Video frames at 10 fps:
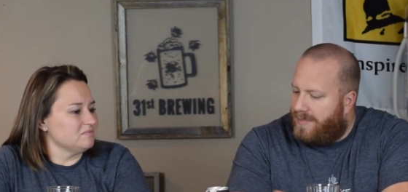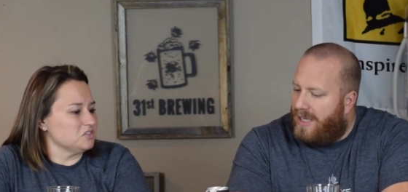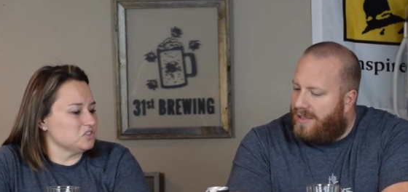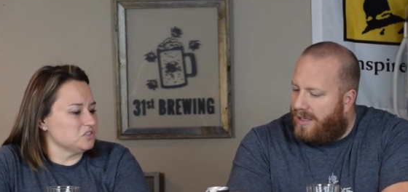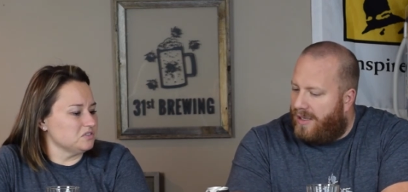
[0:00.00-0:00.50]

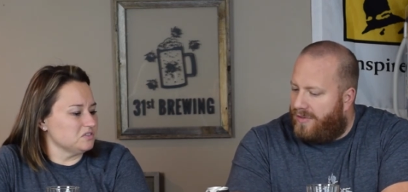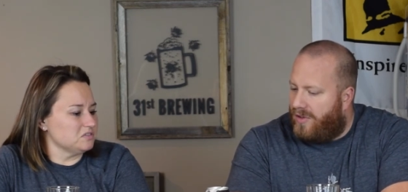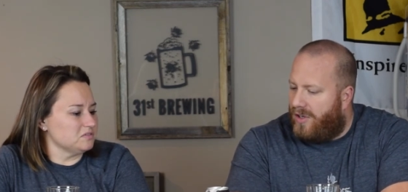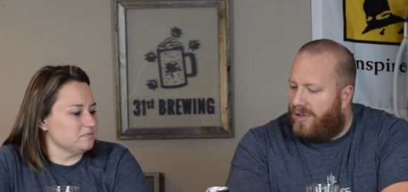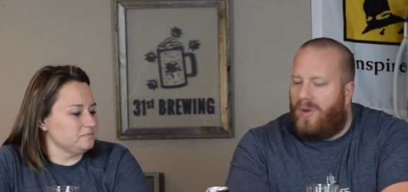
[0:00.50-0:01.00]
Speaker 1: it, it's
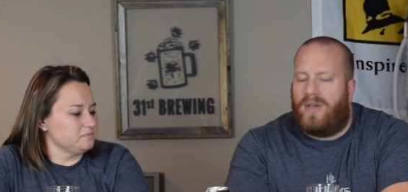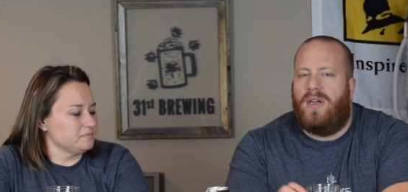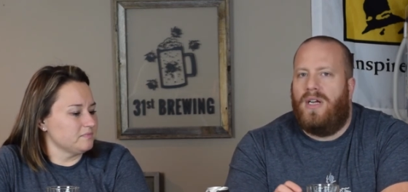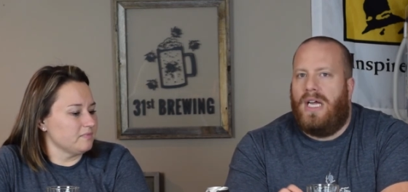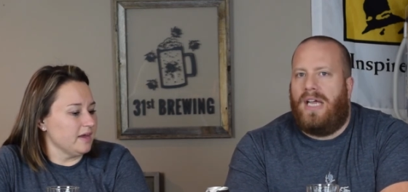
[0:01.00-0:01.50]
a good
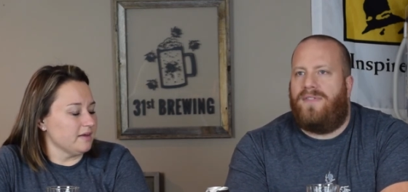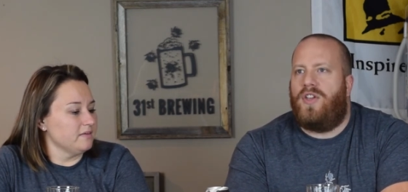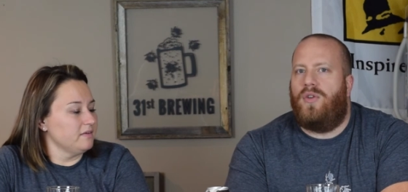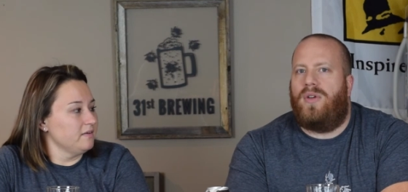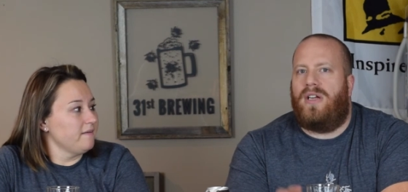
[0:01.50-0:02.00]
one. Yeah. If
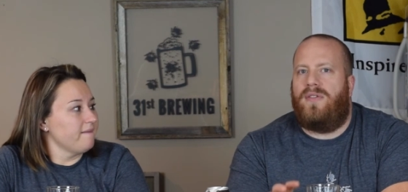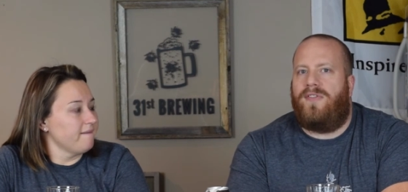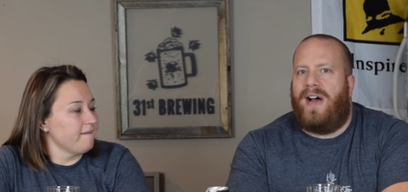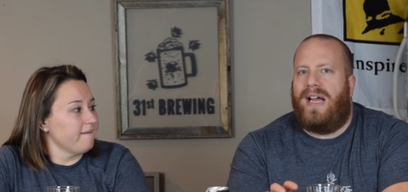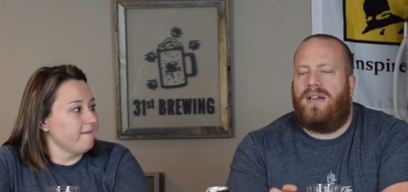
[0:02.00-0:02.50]
you can
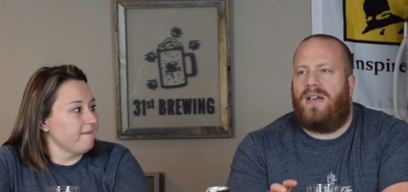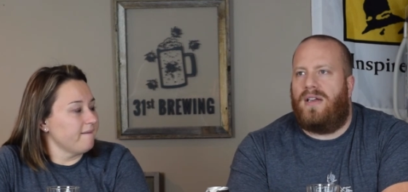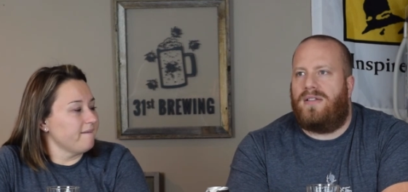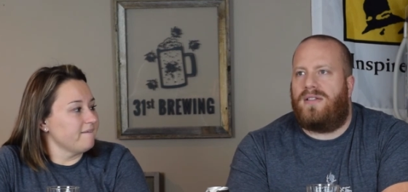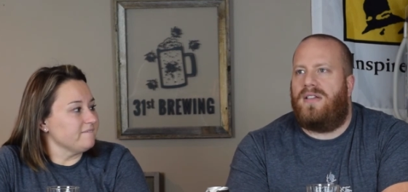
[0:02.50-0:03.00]
find
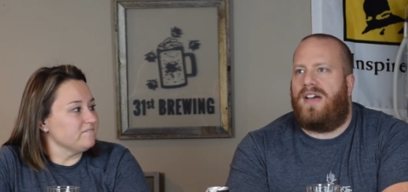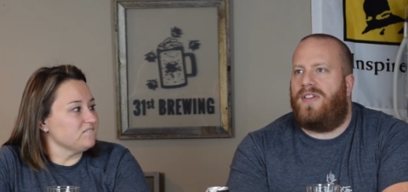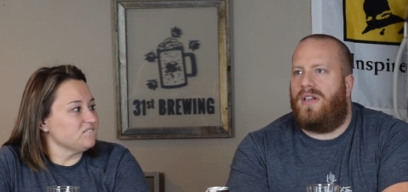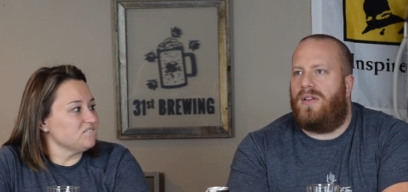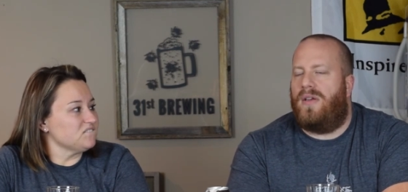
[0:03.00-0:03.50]
it, it's
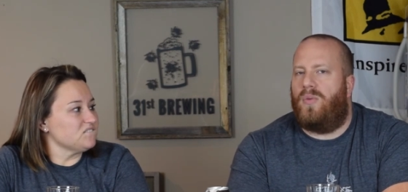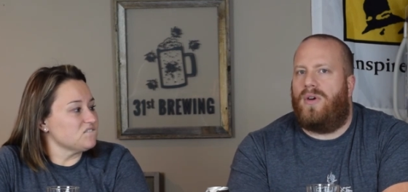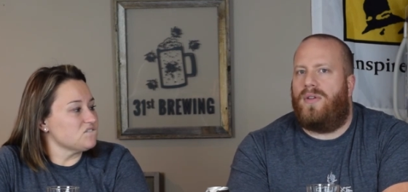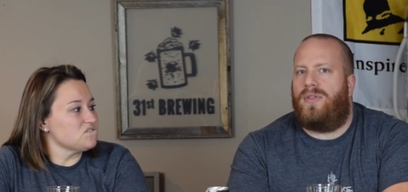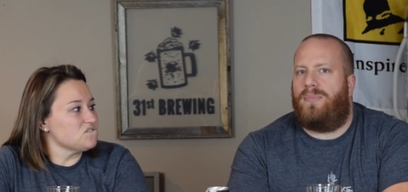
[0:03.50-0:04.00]
definitely
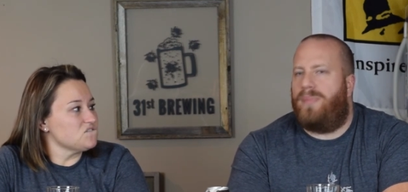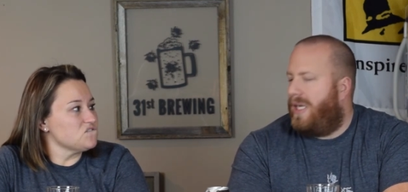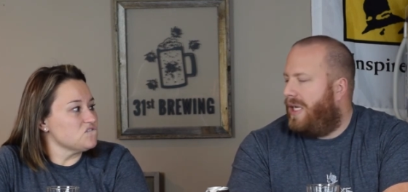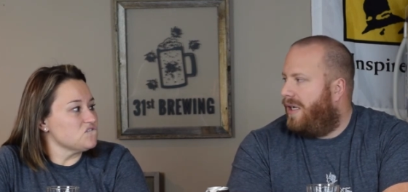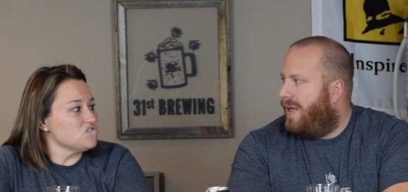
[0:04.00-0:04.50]
worth
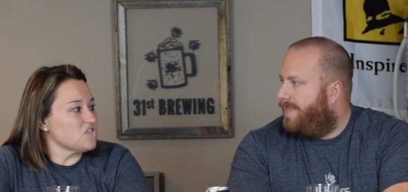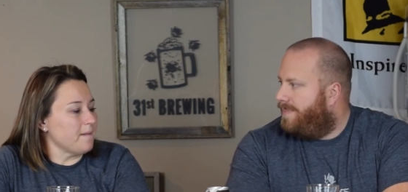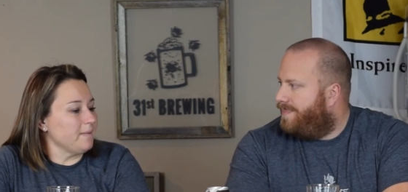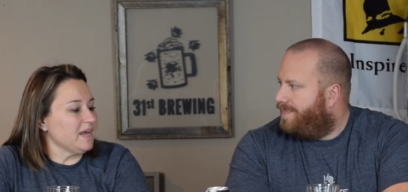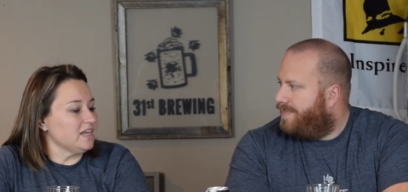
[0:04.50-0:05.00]
picking up.
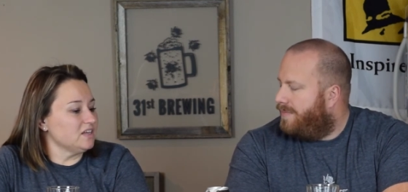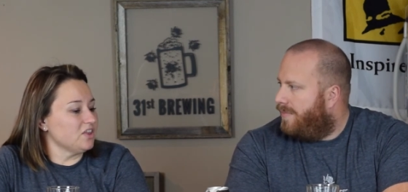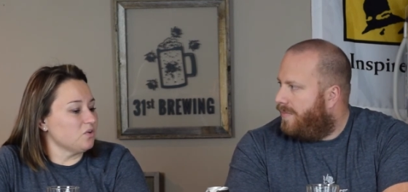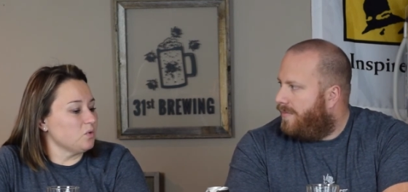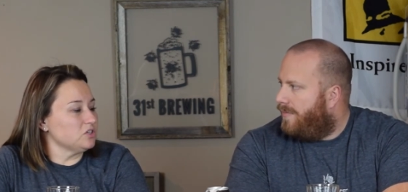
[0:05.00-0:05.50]
Speaker 2: I might get
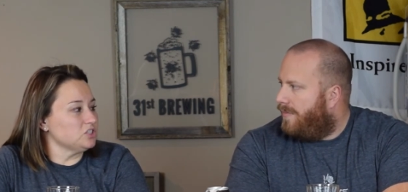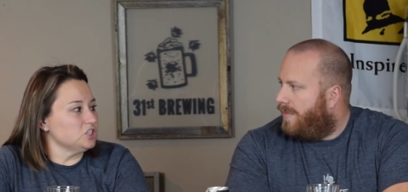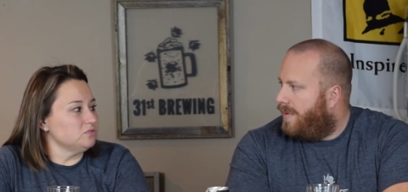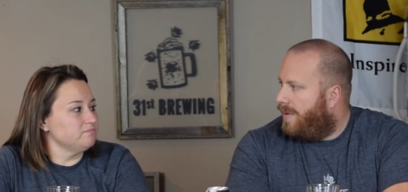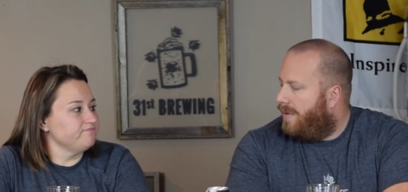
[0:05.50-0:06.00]
another one or
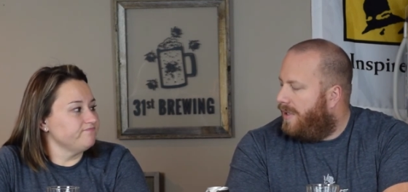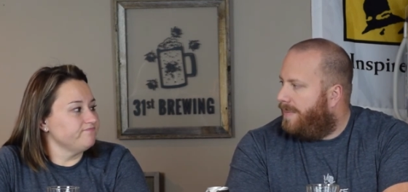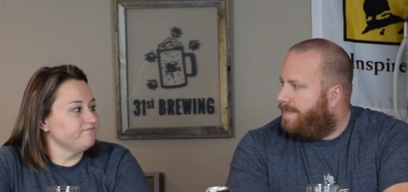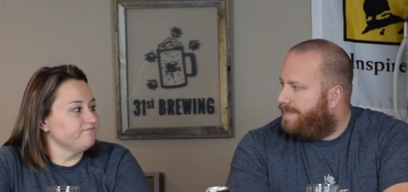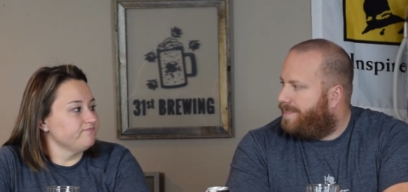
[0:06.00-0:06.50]
two.
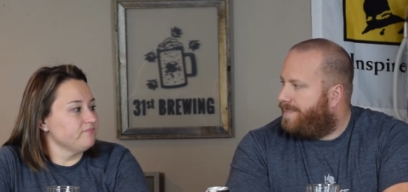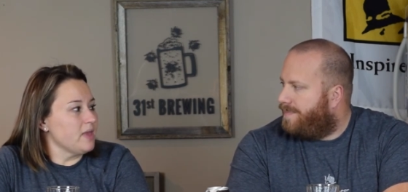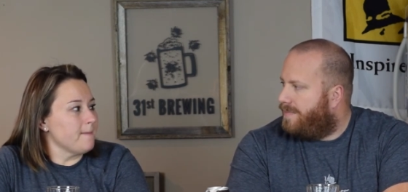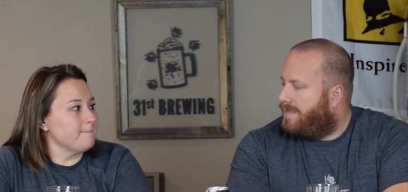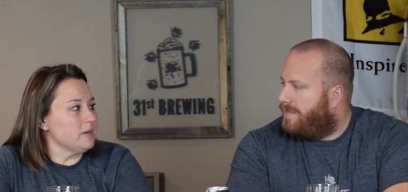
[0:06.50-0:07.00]
Yep.
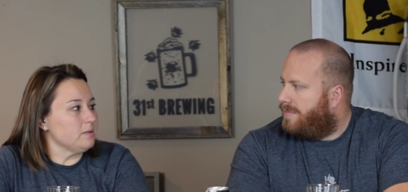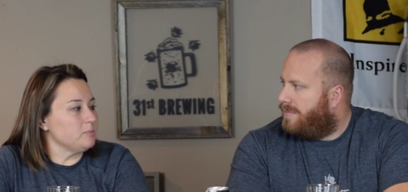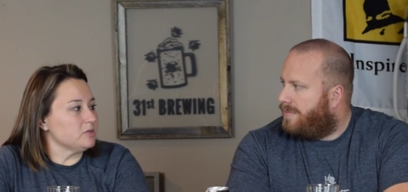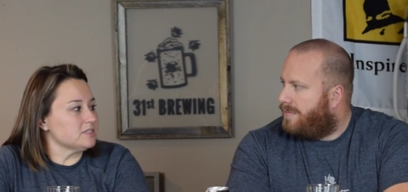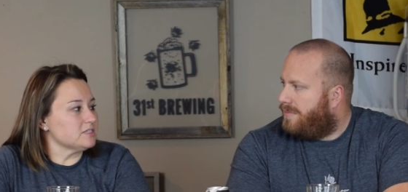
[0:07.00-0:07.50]

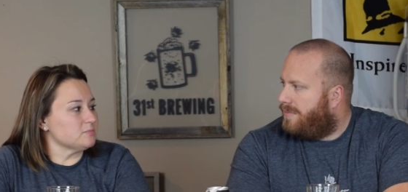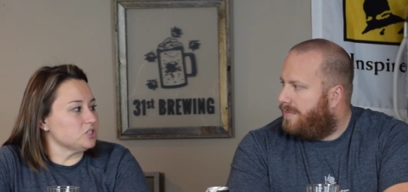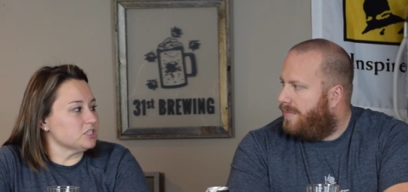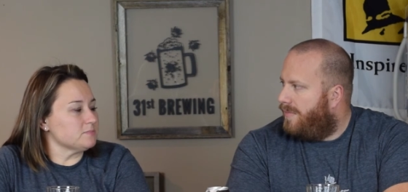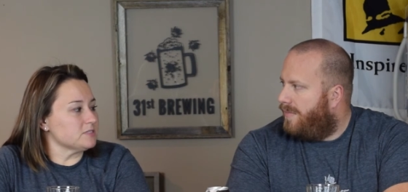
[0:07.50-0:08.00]
Maybe put in some
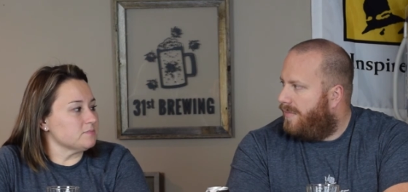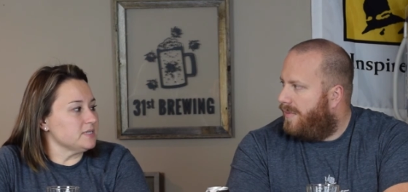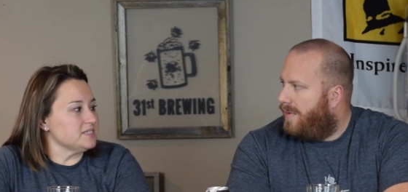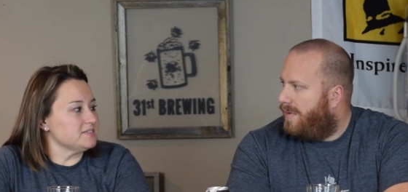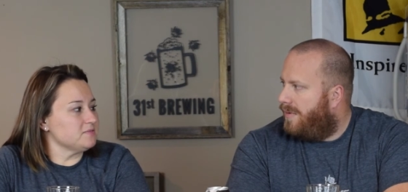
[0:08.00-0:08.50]
Christmas
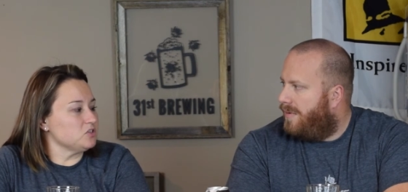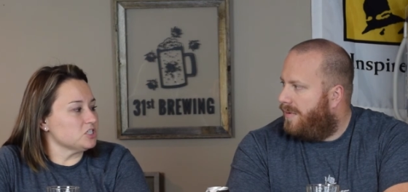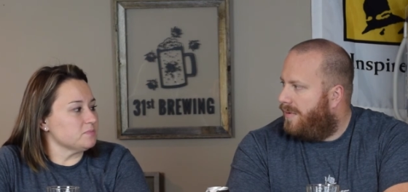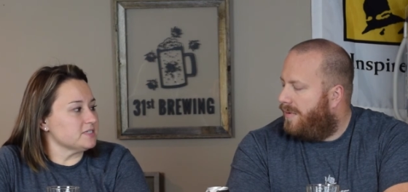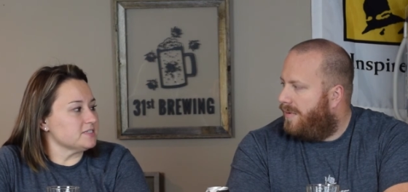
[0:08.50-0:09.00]
bin
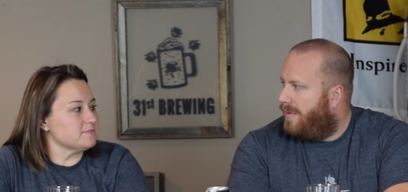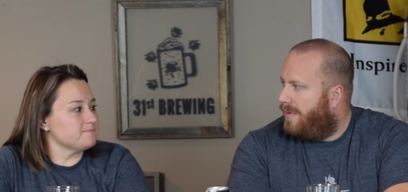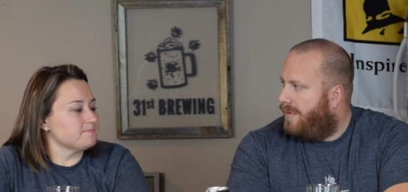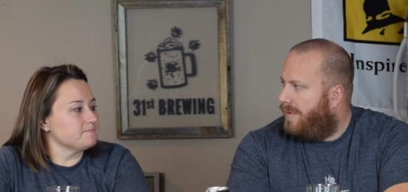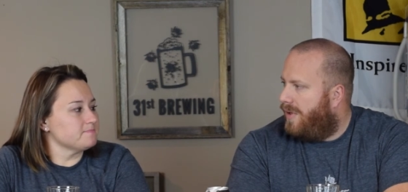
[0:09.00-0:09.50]
Christmas.
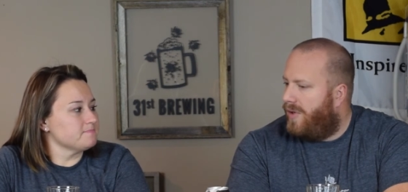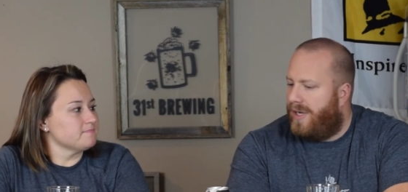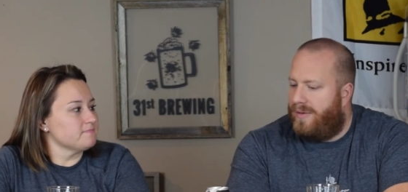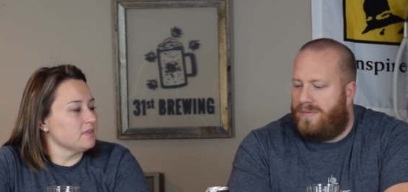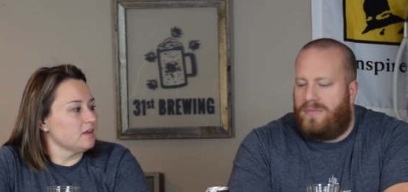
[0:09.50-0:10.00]
Oh
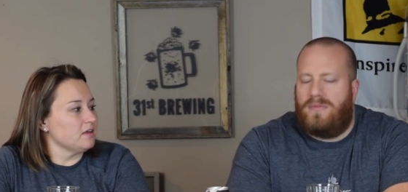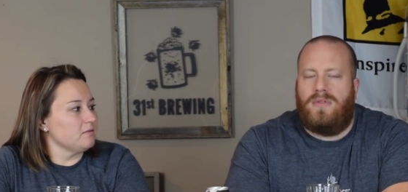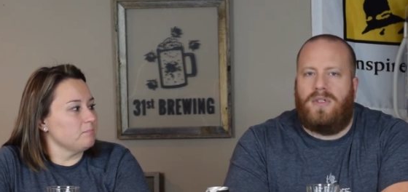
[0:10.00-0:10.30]
yeah. Okay.